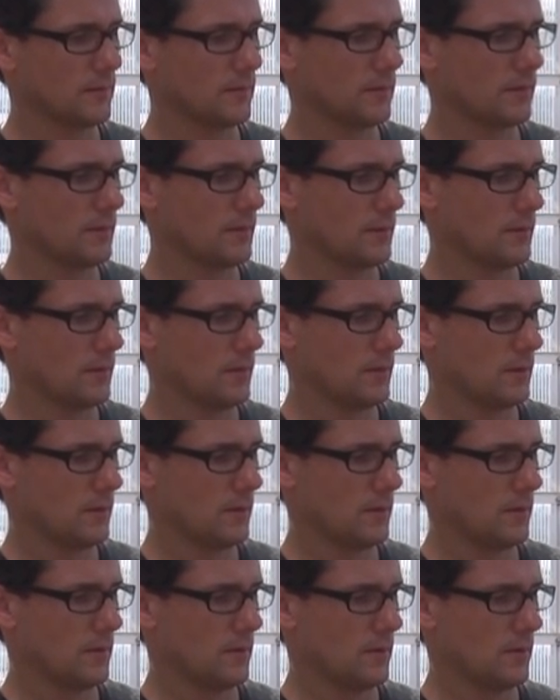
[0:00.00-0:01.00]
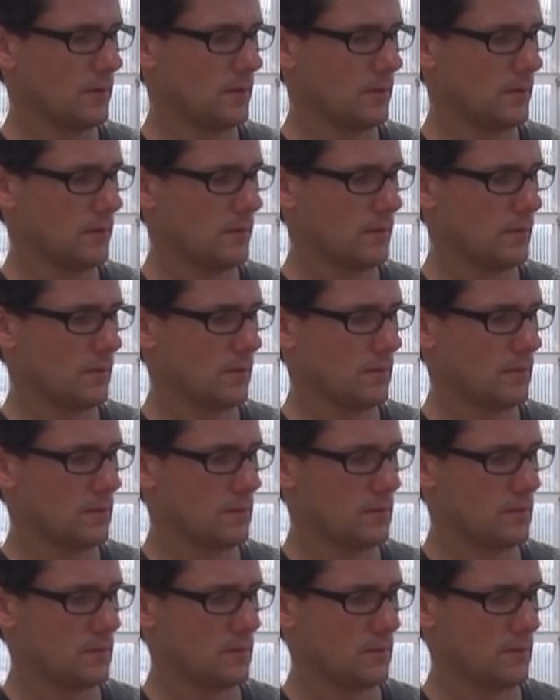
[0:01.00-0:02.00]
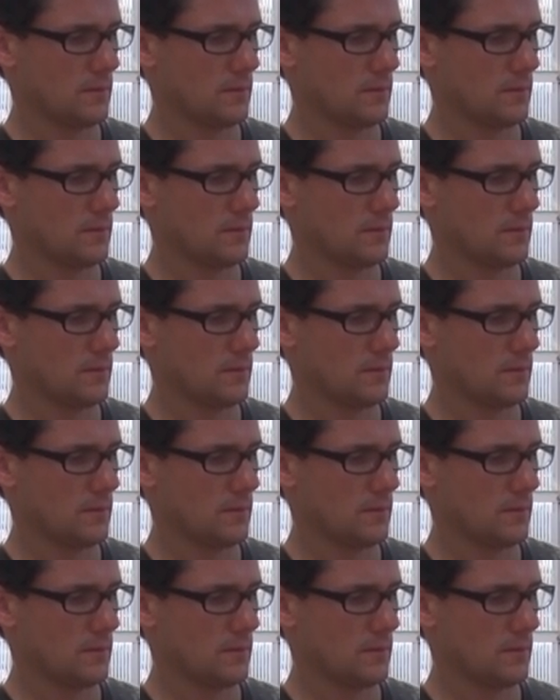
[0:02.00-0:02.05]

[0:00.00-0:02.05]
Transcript: (silence)